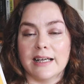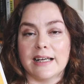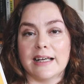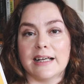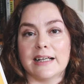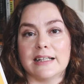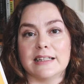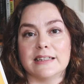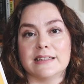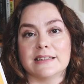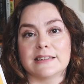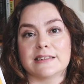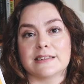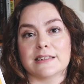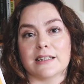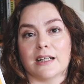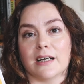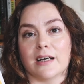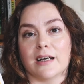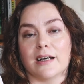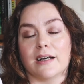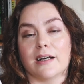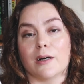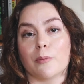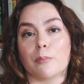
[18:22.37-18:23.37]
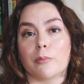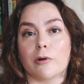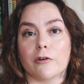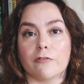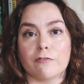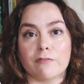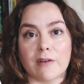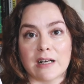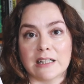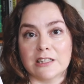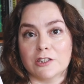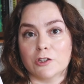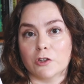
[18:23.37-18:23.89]
is a
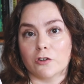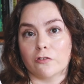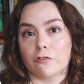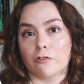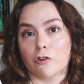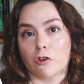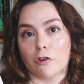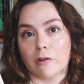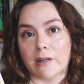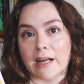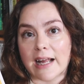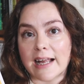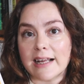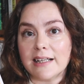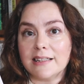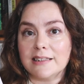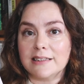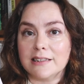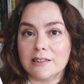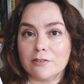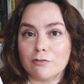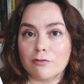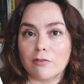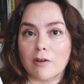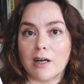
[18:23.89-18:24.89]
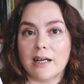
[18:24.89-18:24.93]
professor of creative